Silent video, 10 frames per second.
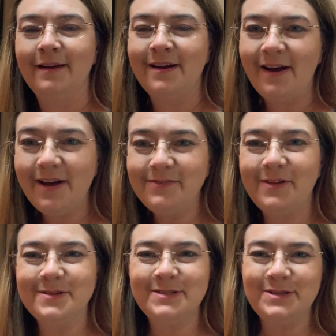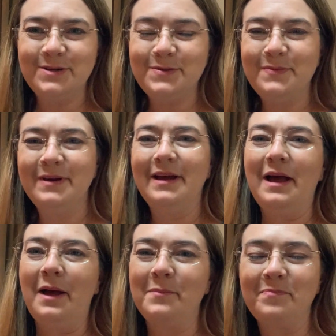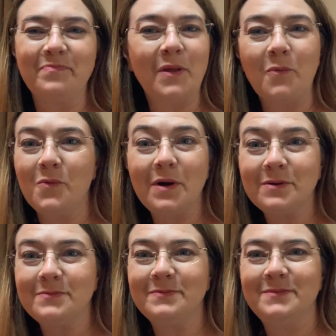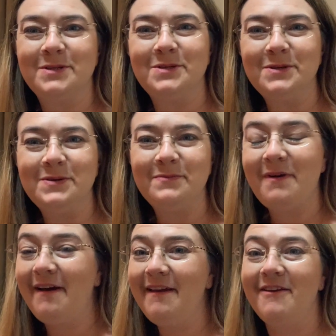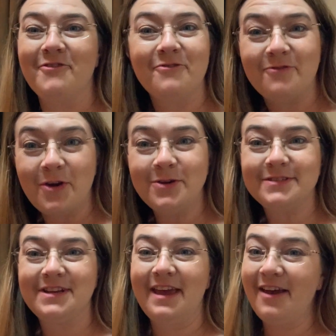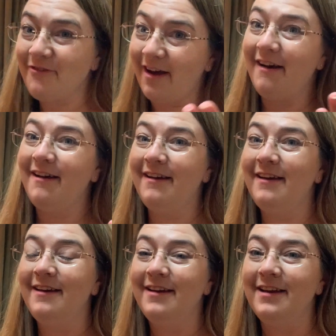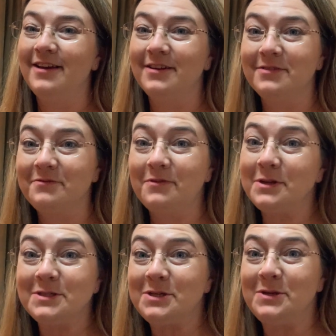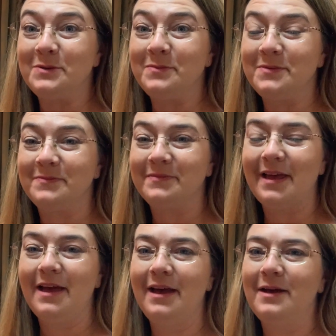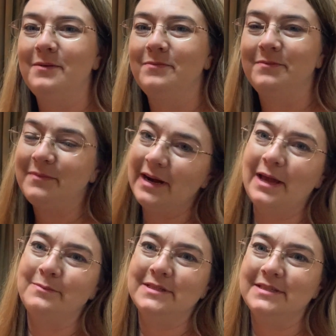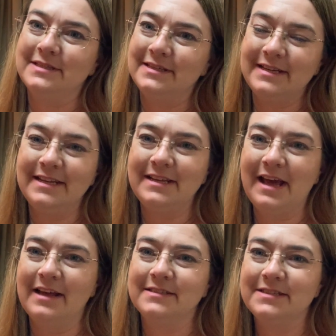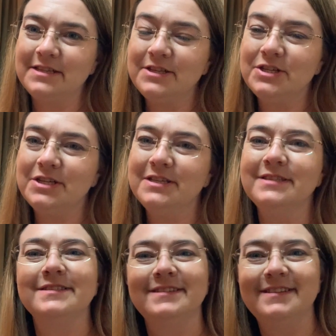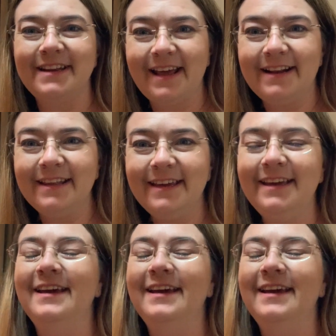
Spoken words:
Hi Flosstube, welcome to my first ever Flosstube. My name's Nittynat Stitches, Natalie.